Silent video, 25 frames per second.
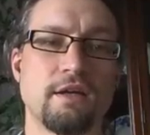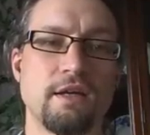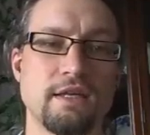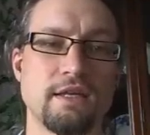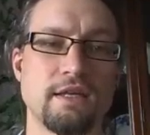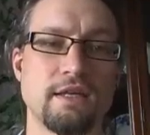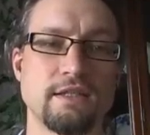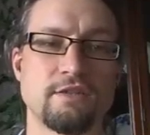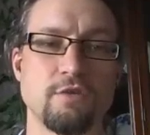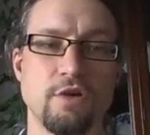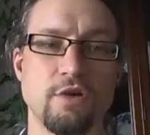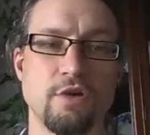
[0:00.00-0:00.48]

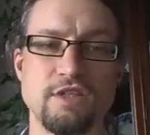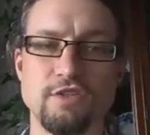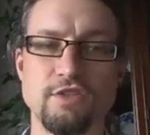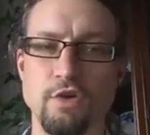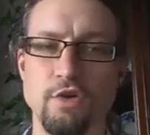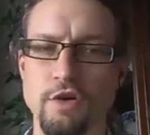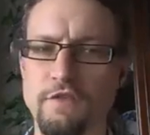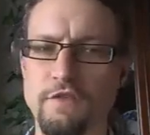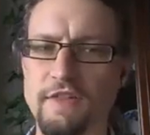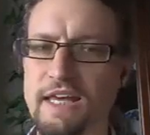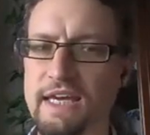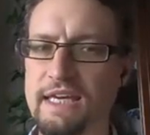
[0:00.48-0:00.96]
it's
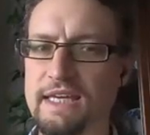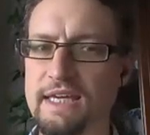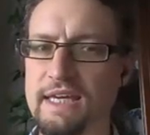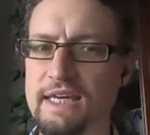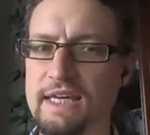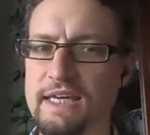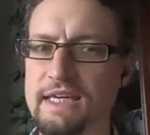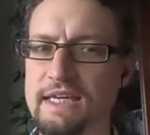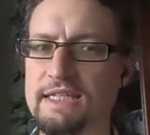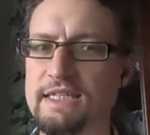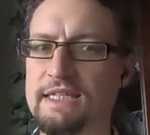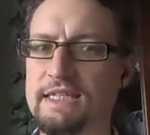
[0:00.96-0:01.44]
sort of like
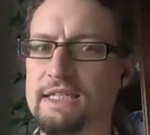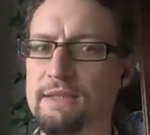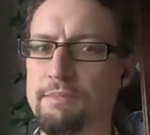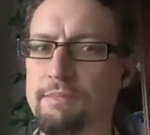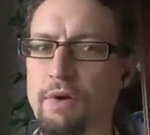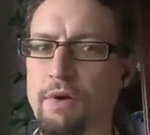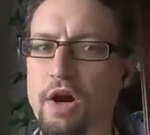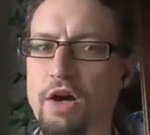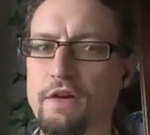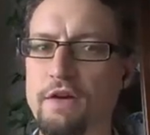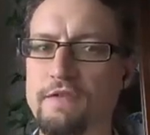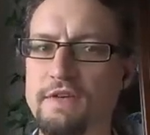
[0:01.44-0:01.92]

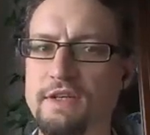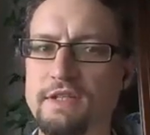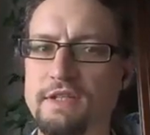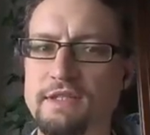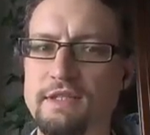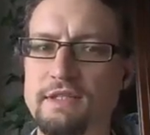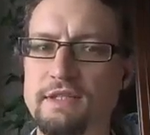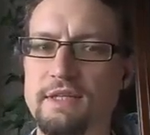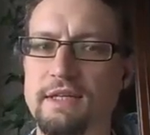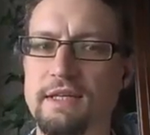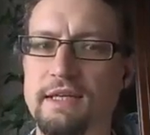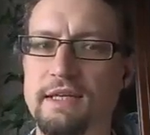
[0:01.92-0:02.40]
part of
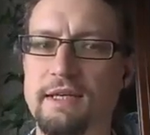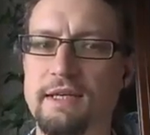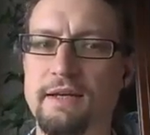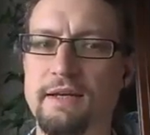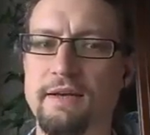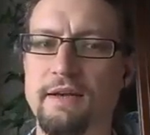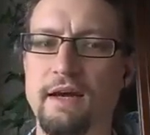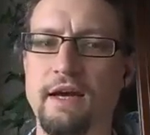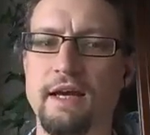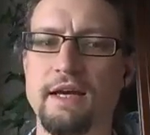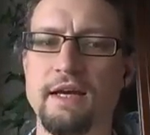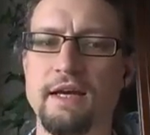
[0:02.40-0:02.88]
his
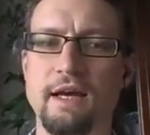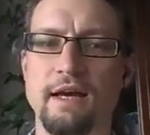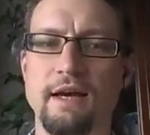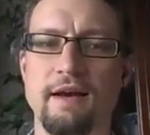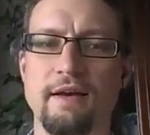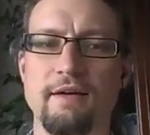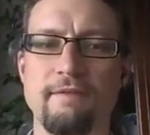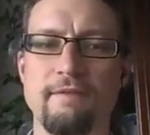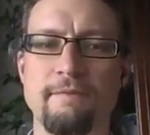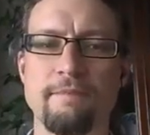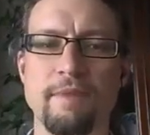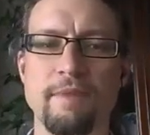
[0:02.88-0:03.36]

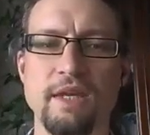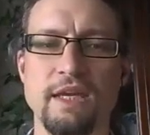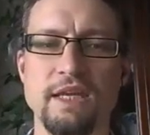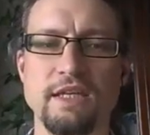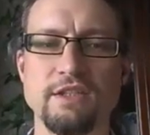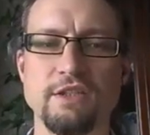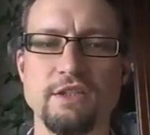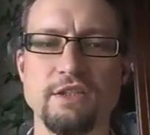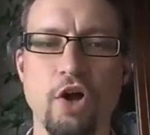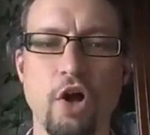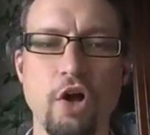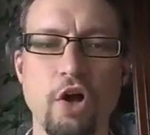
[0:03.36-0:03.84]

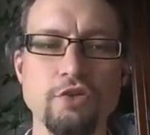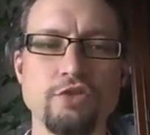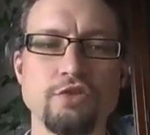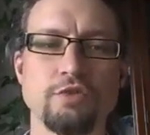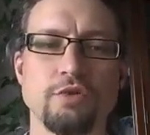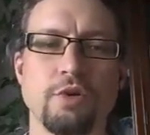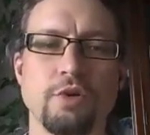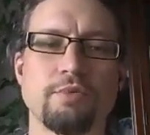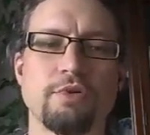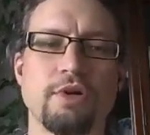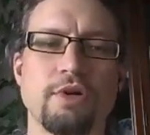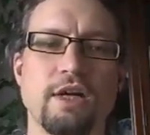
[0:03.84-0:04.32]

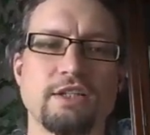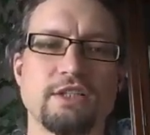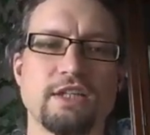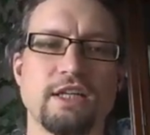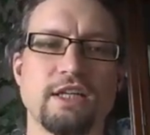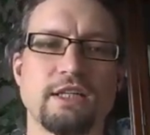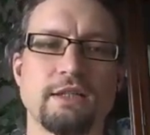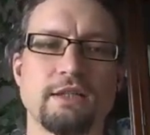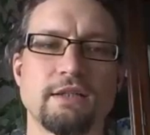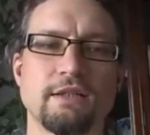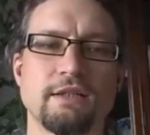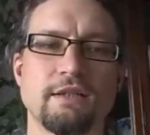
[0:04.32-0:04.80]
cultural
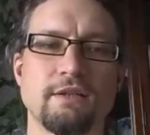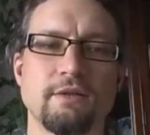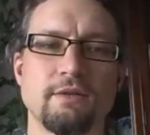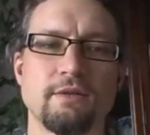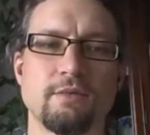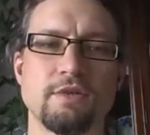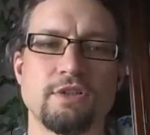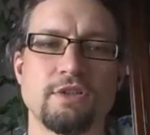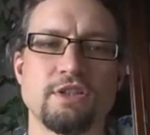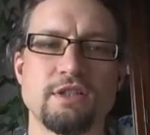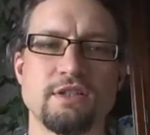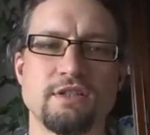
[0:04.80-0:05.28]
project,
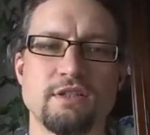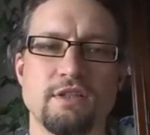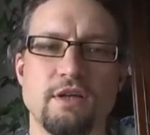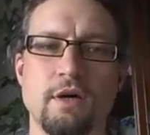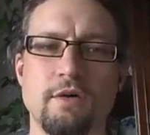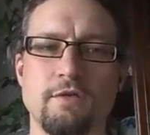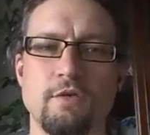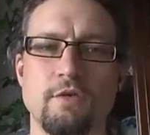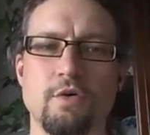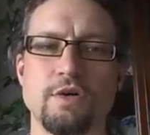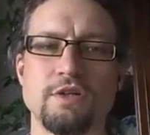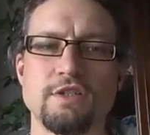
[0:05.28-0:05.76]
which is,
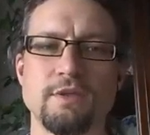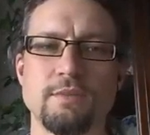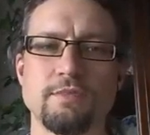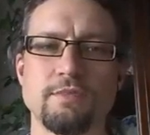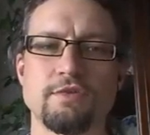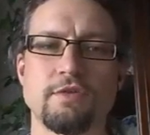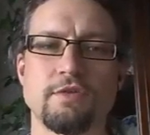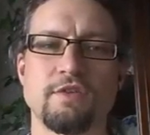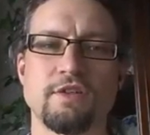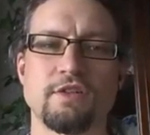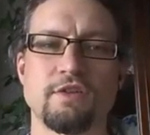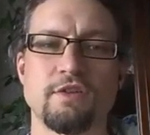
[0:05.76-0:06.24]
of course,
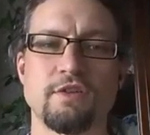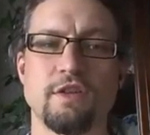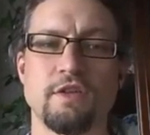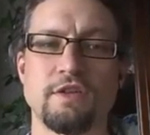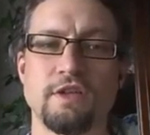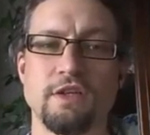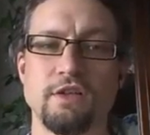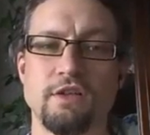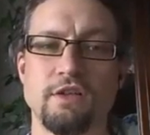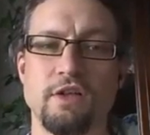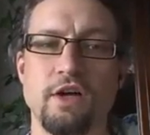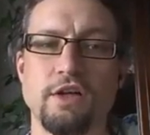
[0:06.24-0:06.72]
subservient to the
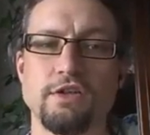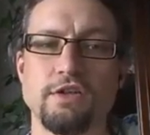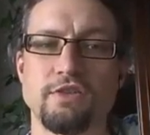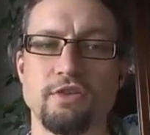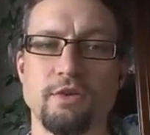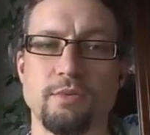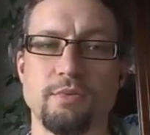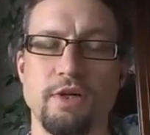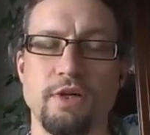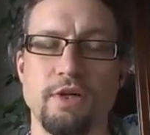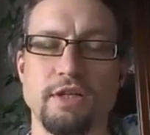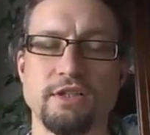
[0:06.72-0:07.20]

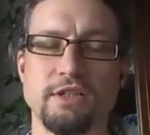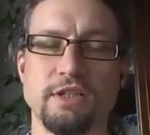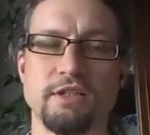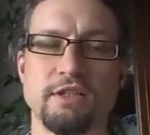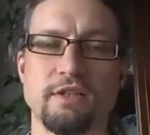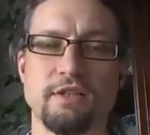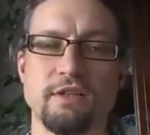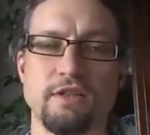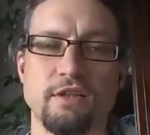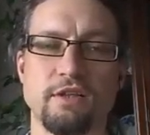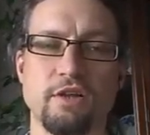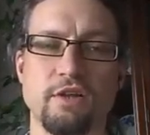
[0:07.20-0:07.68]
theological project.
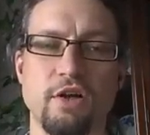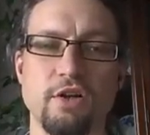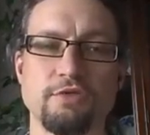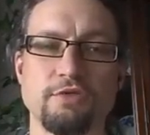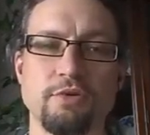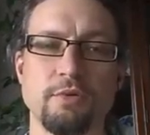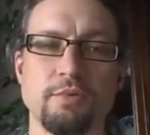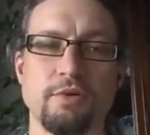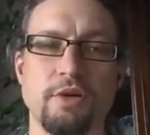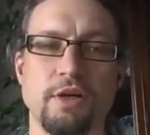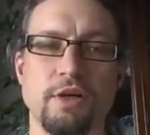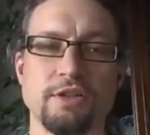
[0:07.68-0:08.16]
The
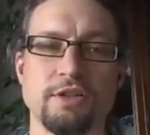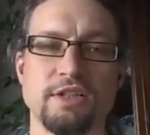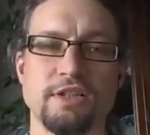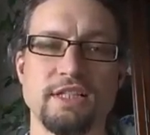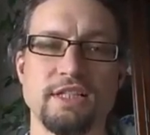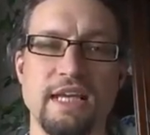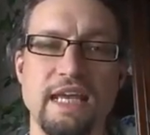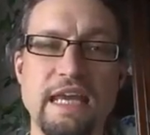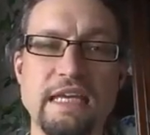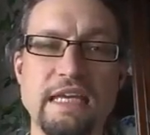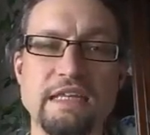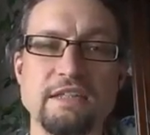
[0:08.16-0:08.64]
cultural
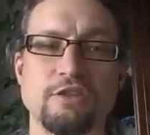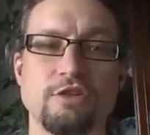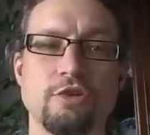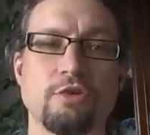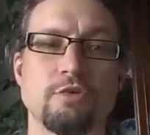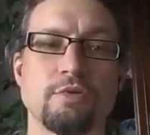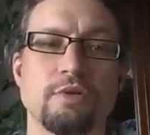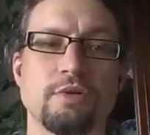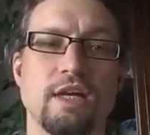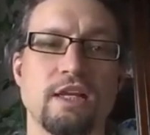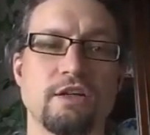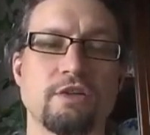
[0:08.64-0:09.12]
project is to
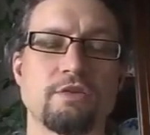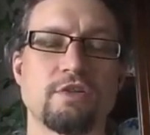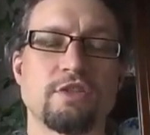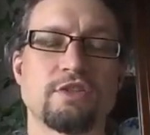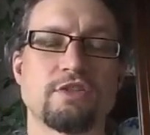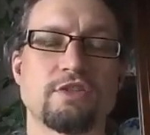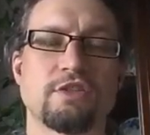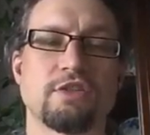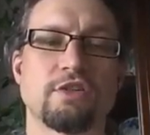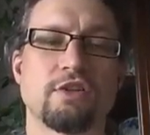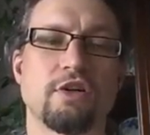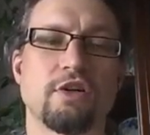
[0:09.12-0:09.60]
create a
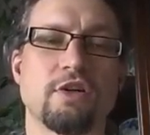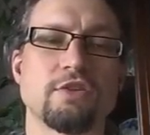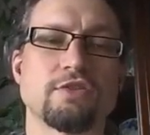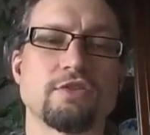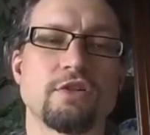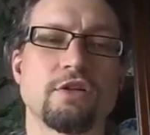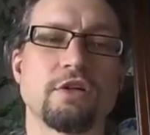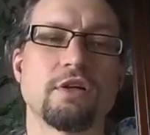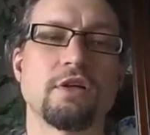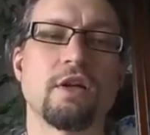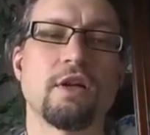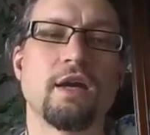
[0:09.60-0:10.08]
Christian
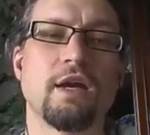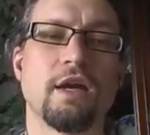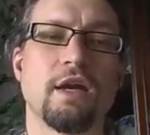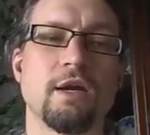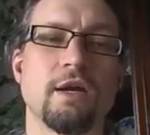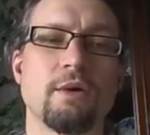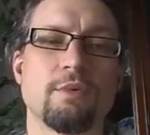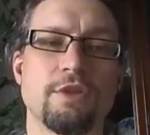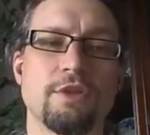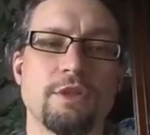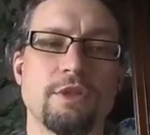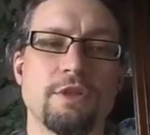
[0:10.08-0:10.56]
culture
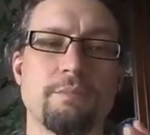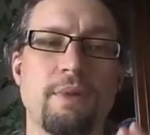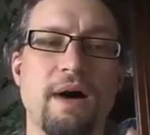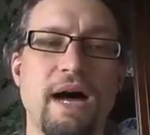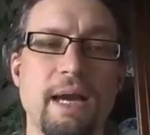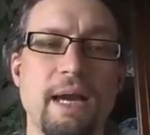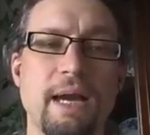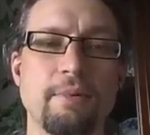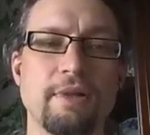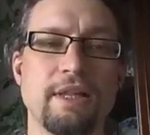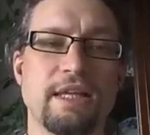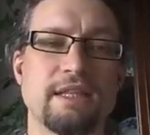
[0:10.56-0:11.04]
with the
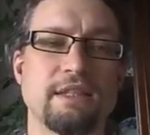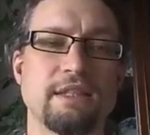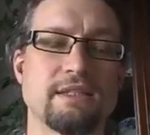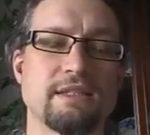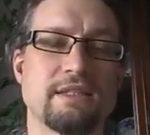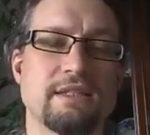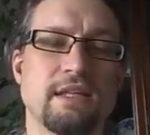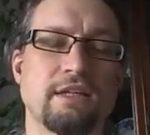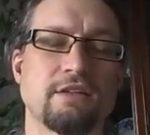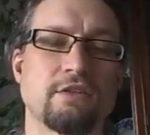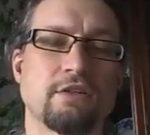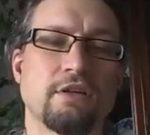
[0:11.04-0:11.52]
Bible at the
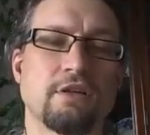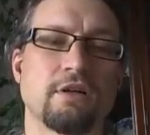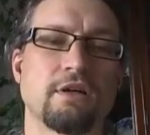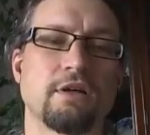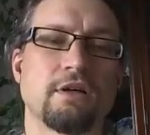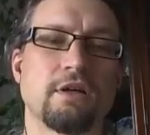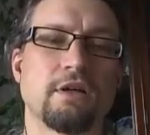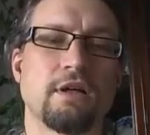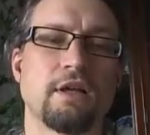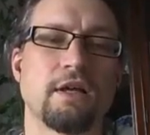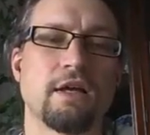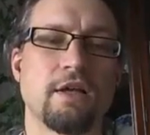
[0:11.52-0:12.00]
center,
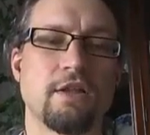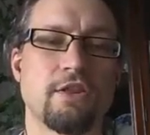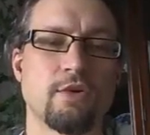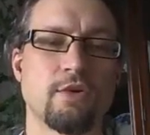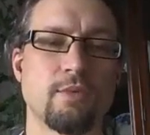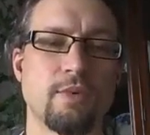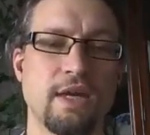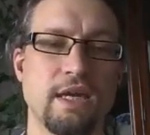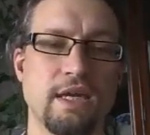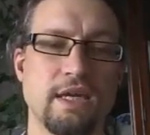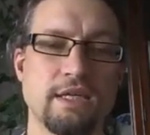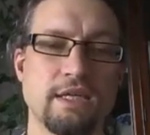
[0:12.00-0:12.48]
the
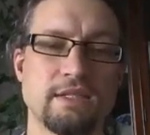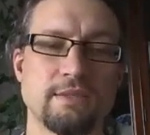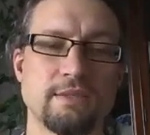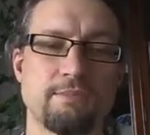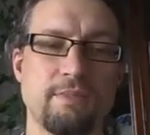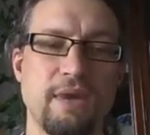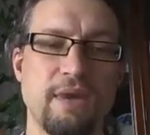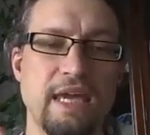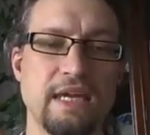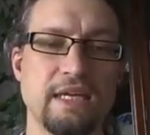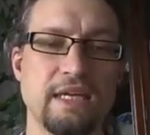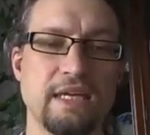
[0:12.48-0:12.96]
way his
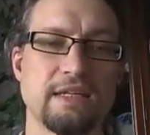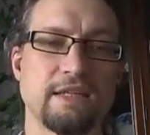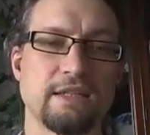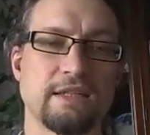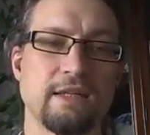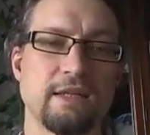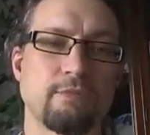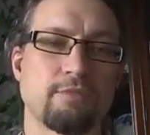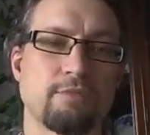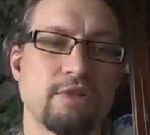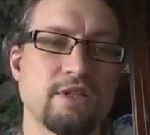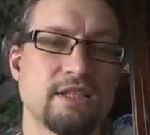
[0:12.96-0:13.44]
pagan
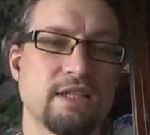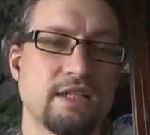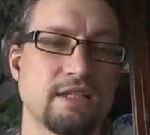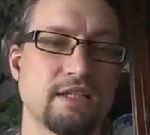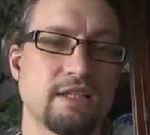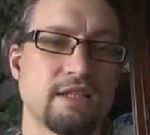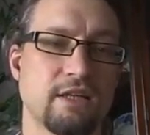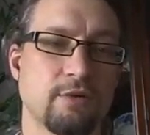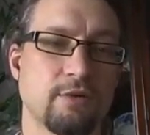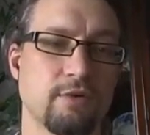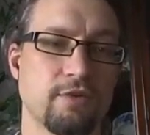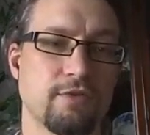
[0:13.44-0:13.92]
contemporaries had
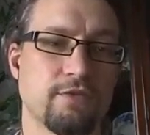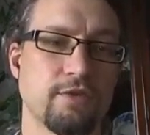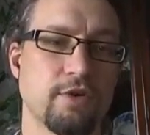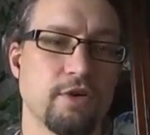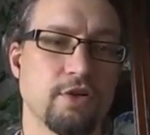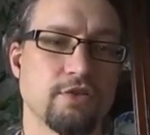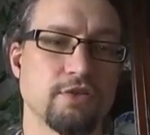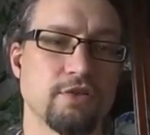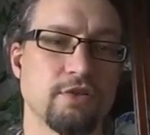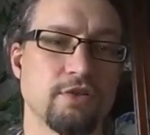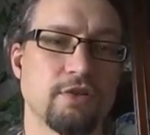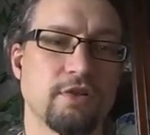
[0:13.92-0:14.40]
done it with
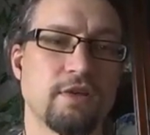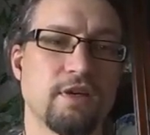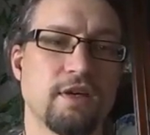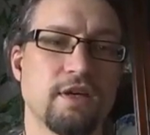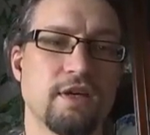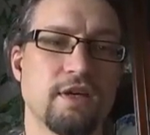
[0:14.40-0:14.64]
Virgil.